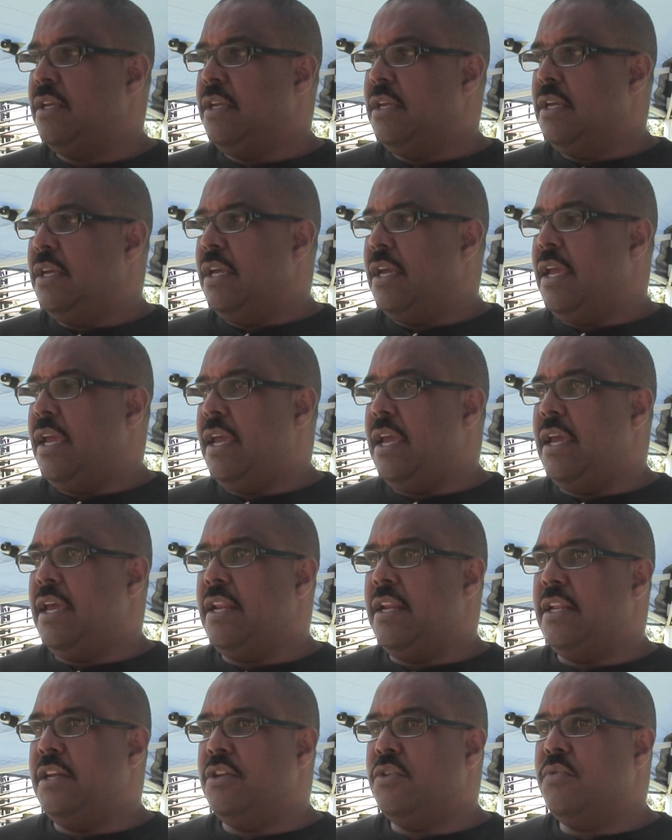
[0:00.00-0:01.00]
Right.
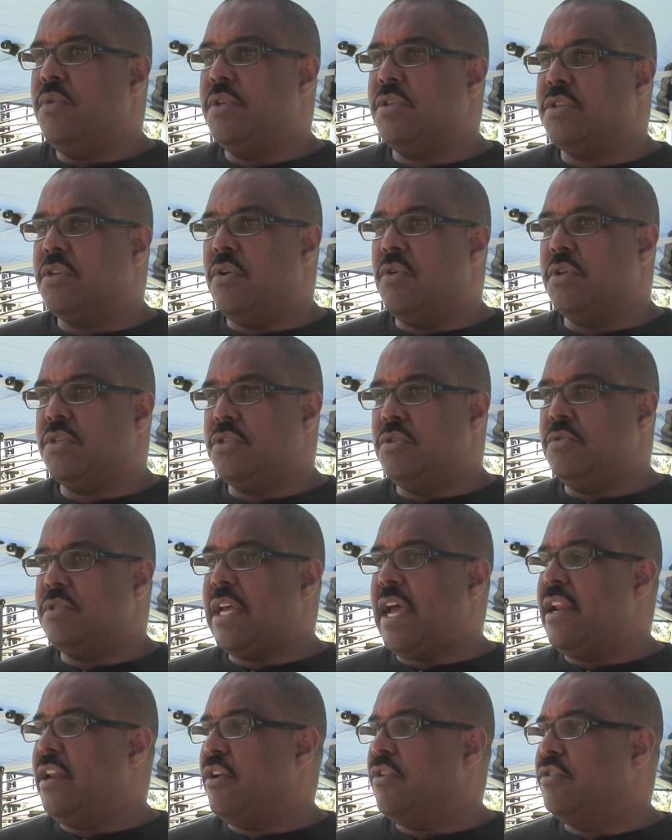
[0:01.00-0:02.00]
And in doing so, as soon as
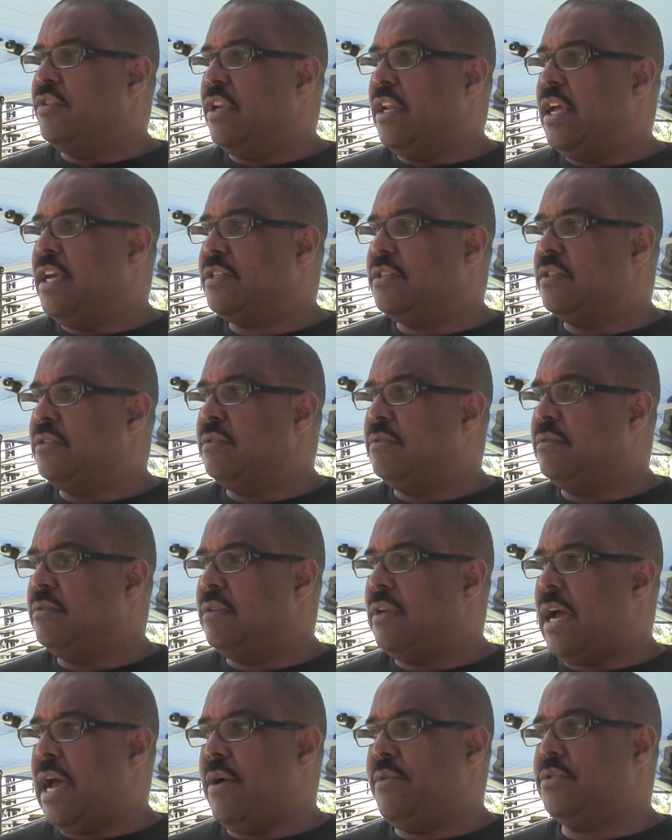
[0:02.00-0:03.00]
I learned the lesson,
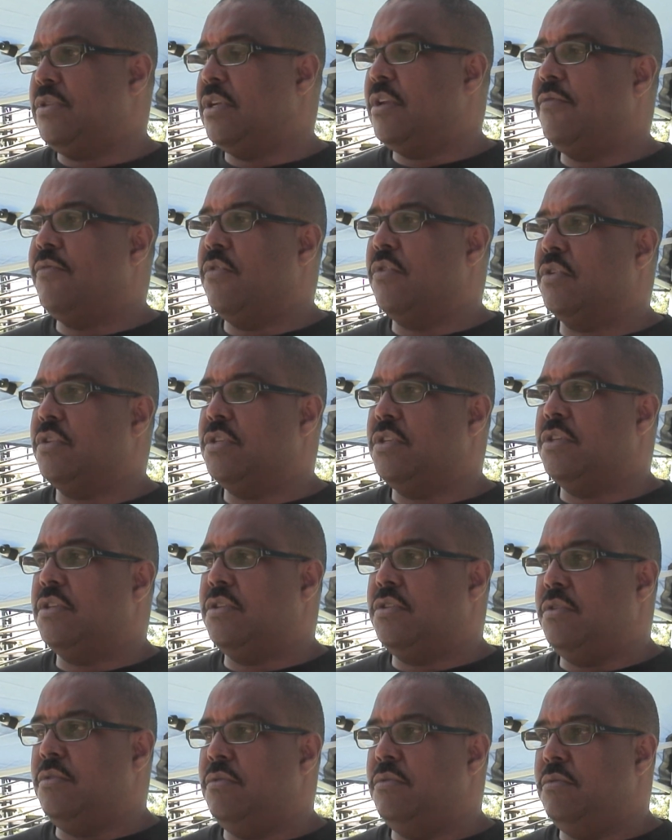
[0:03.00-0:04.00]
I was looking for to,
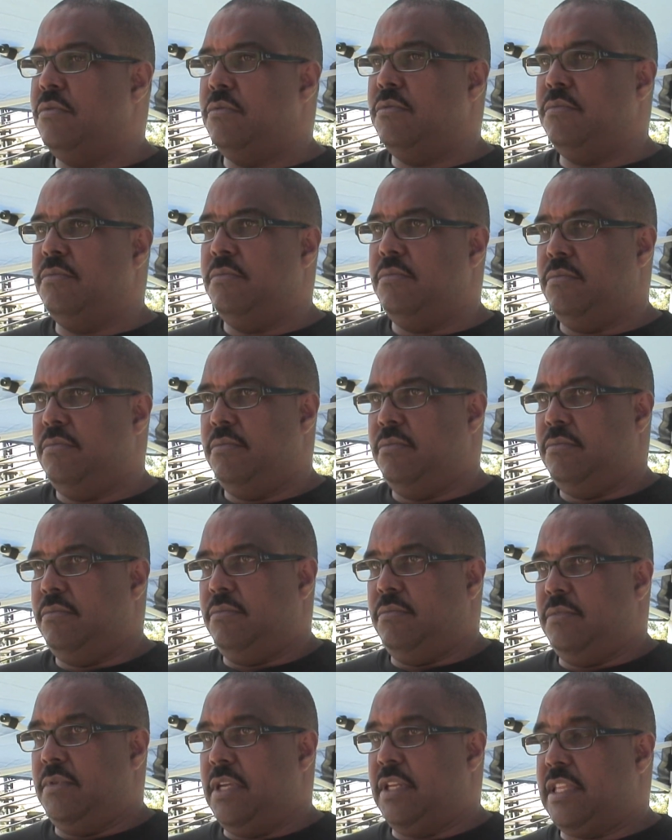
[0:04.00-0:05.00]
to
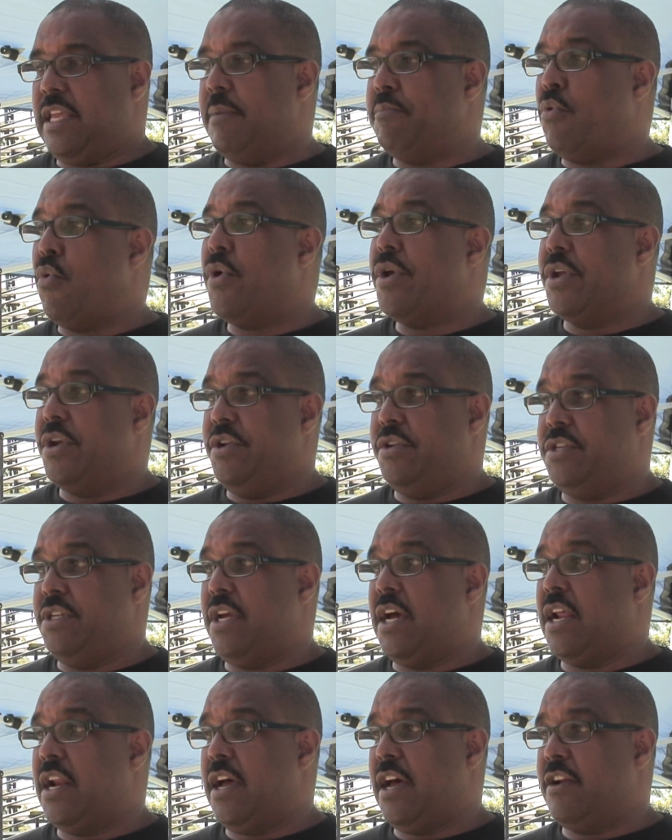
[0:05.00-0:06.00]
get that boy
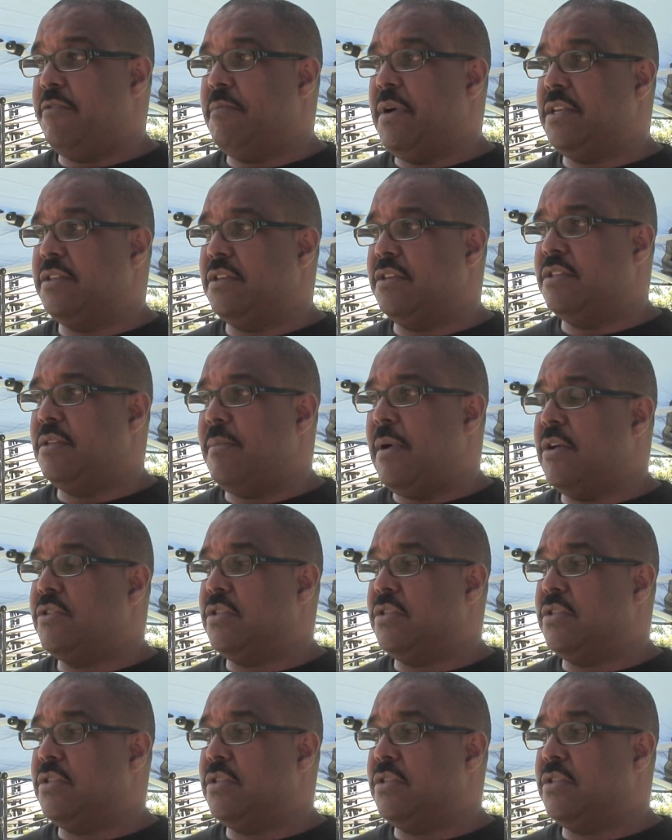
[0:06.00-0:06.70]
energy out of, out of my system.